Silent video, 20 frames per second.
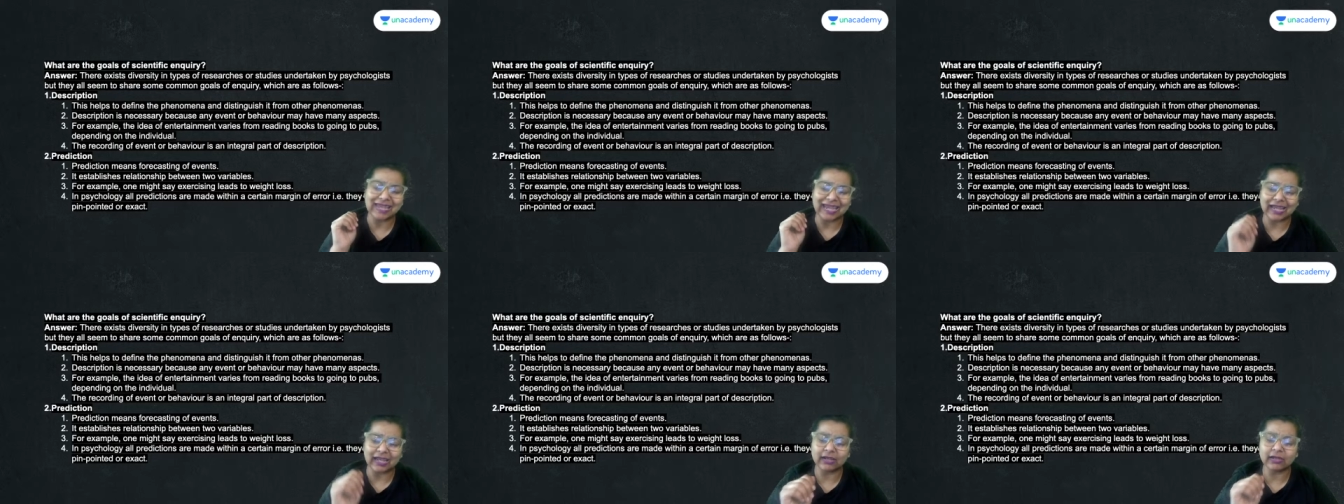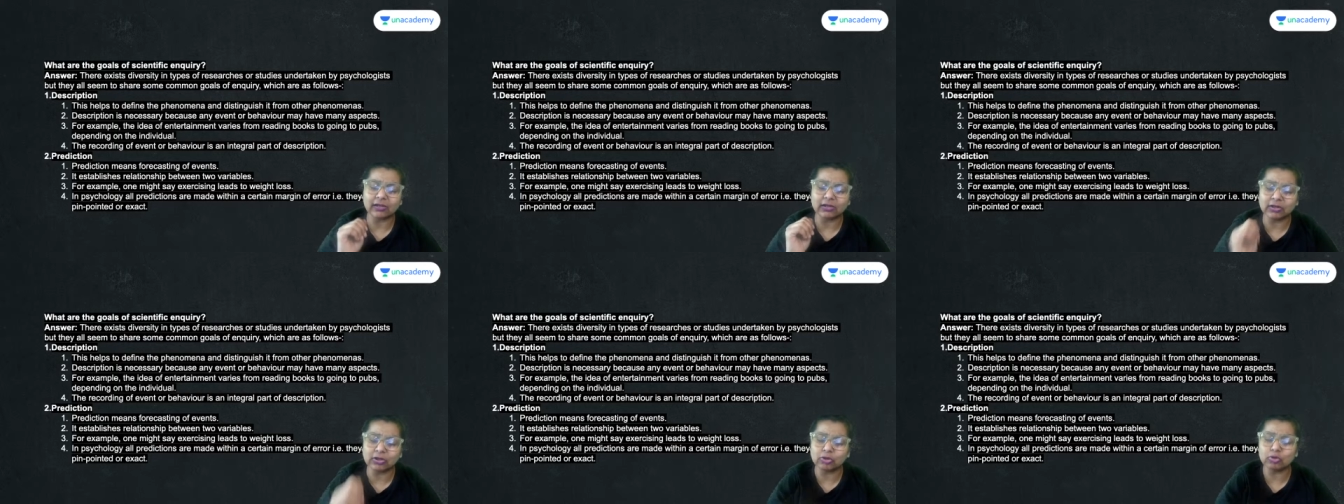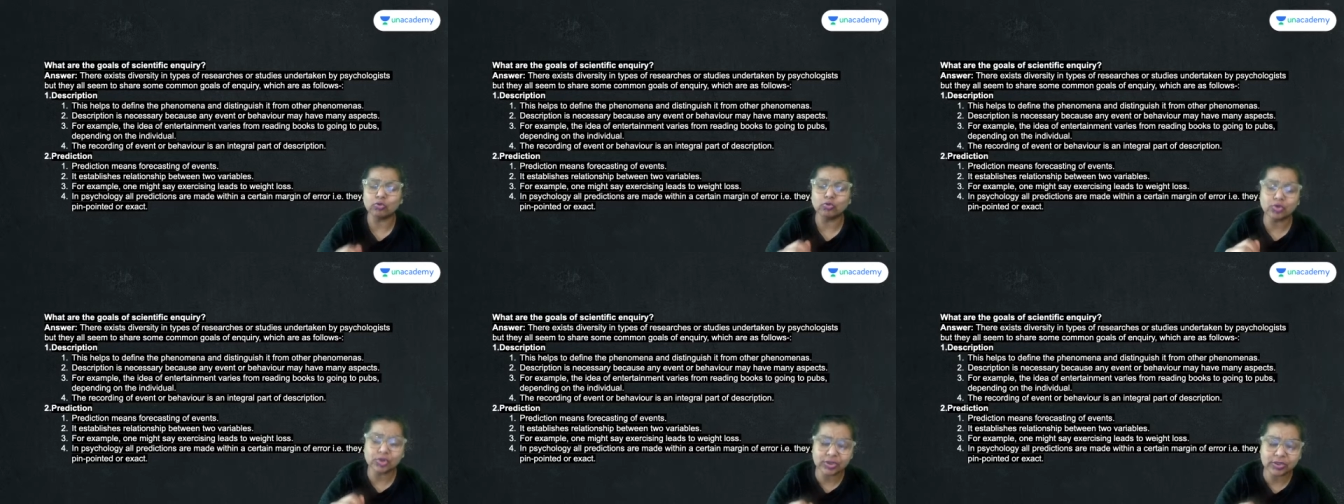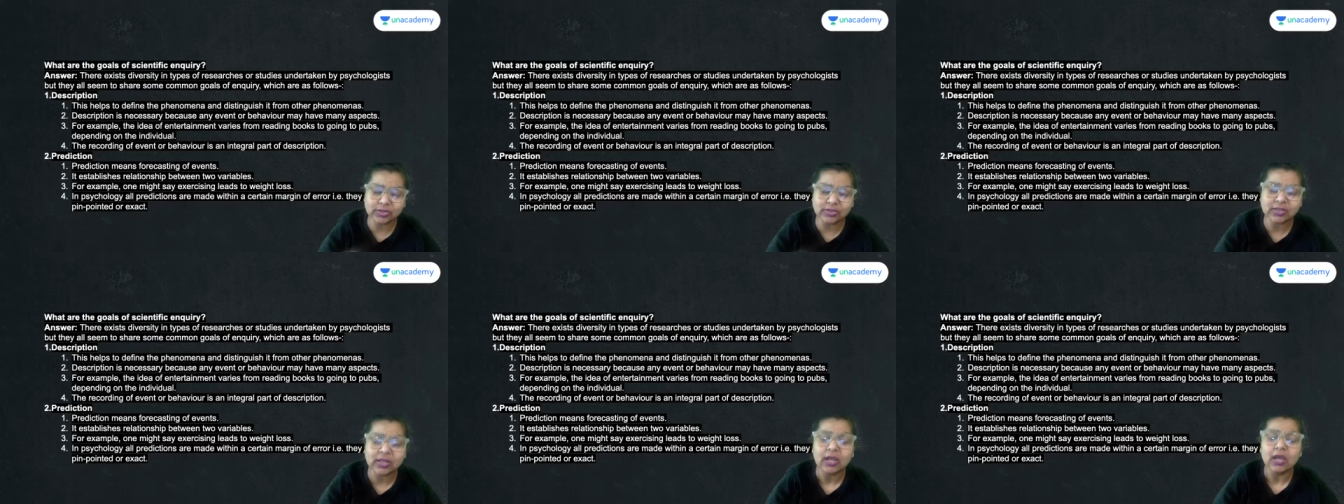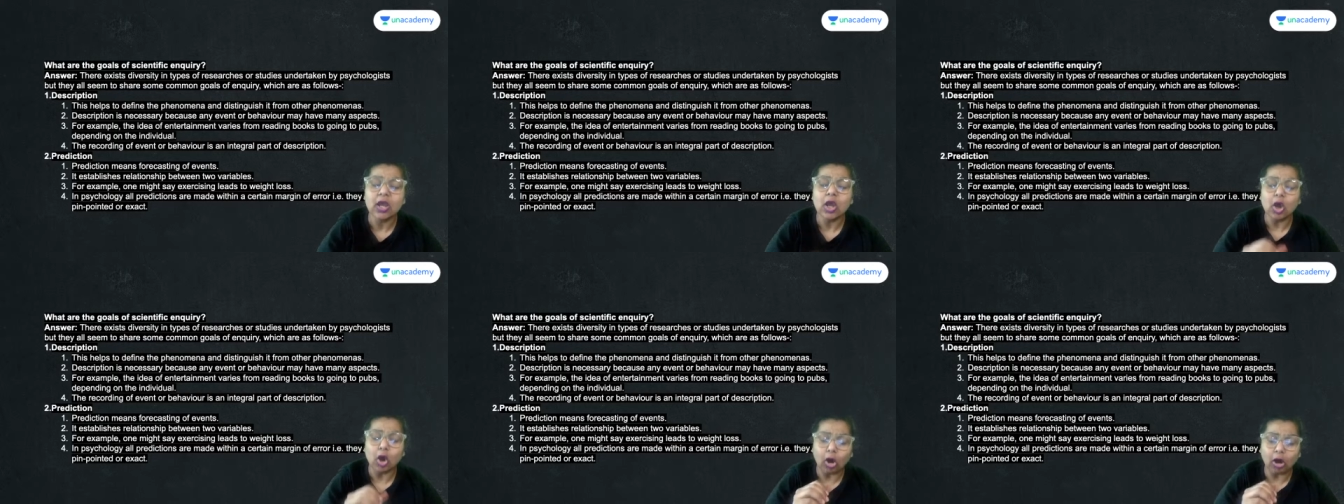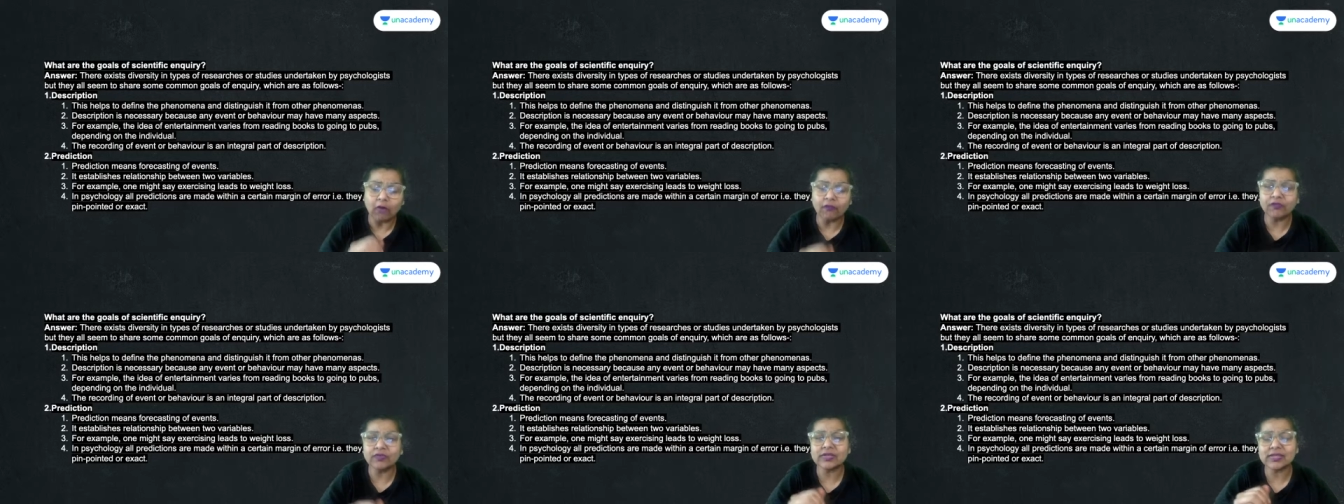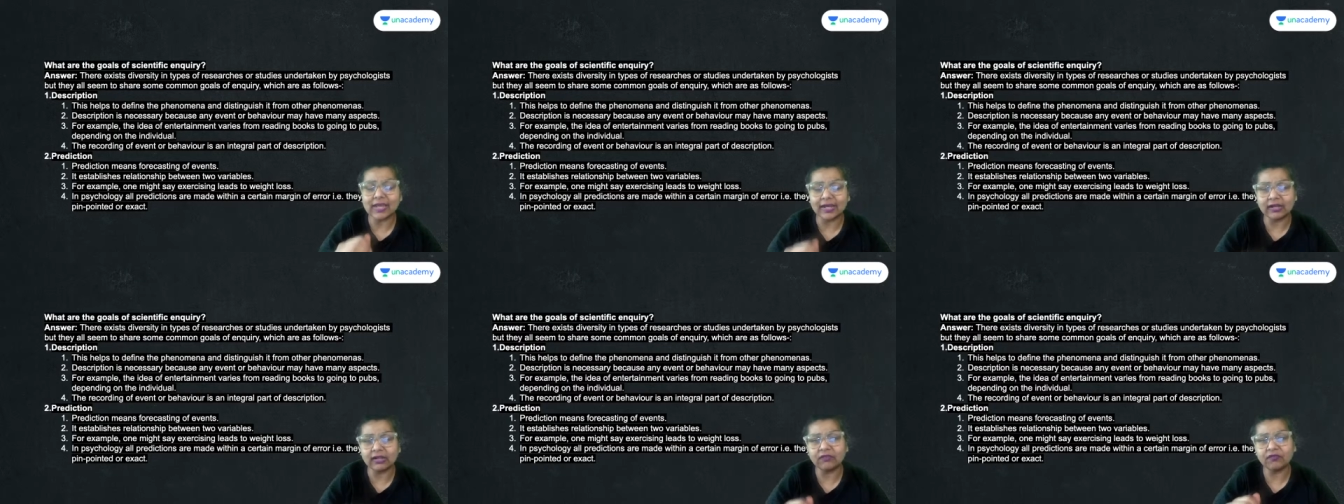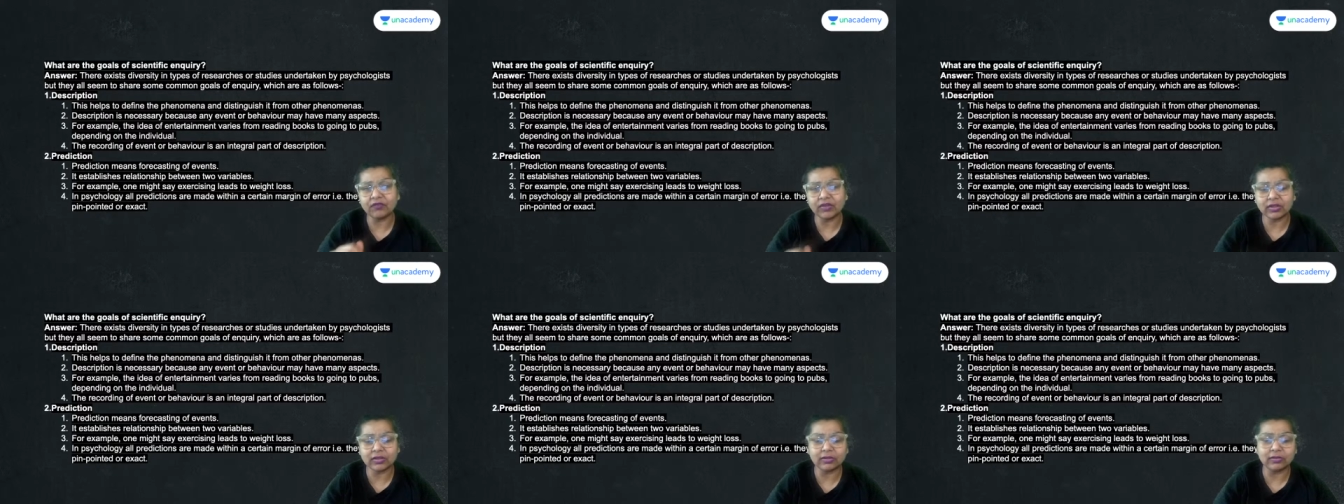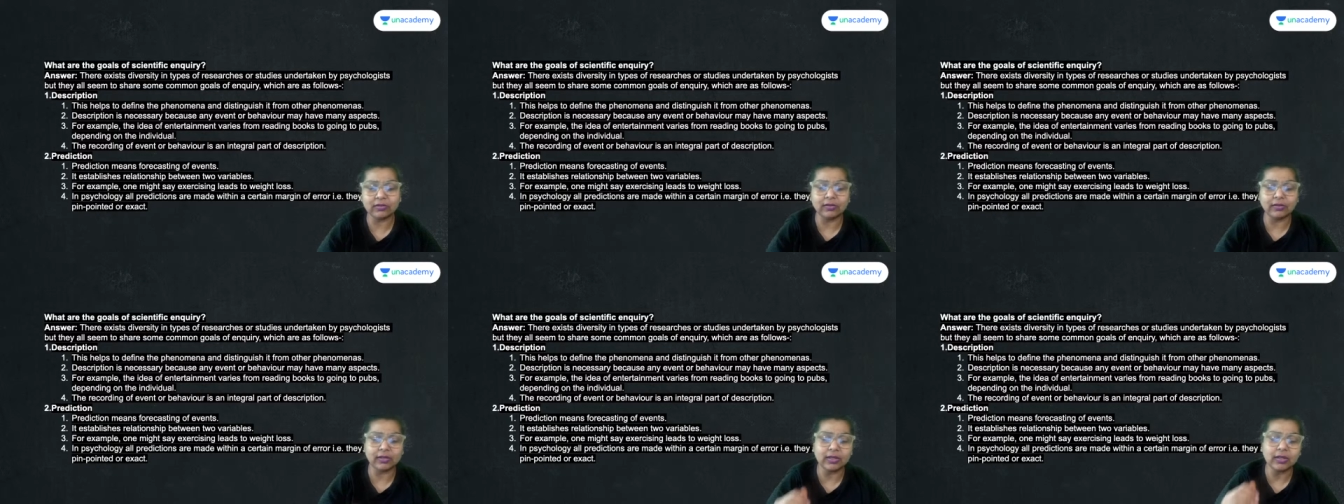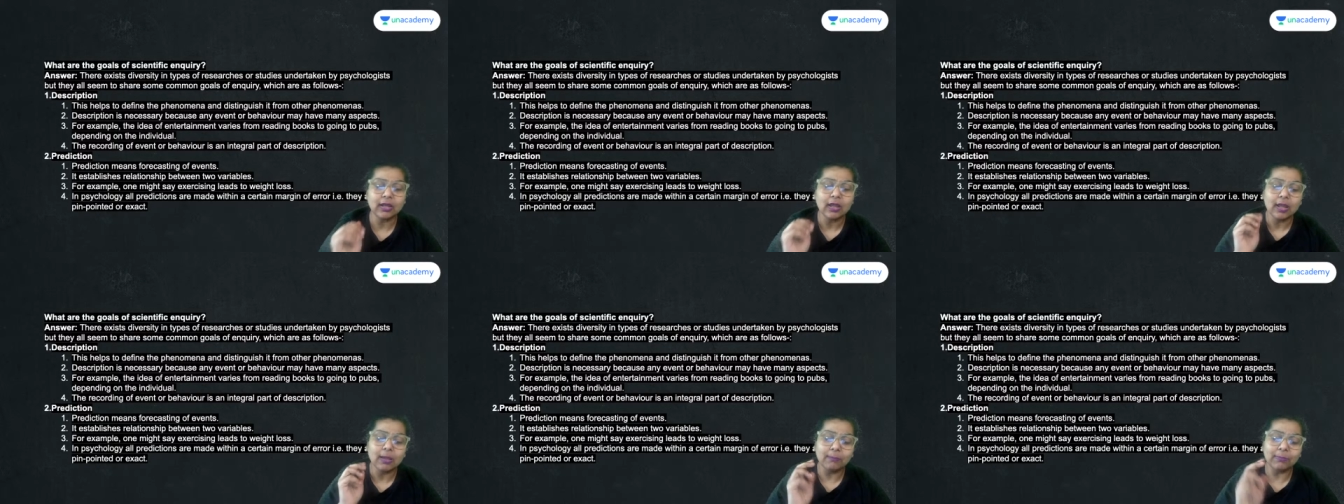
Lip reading: and conclusions of a scientific theory,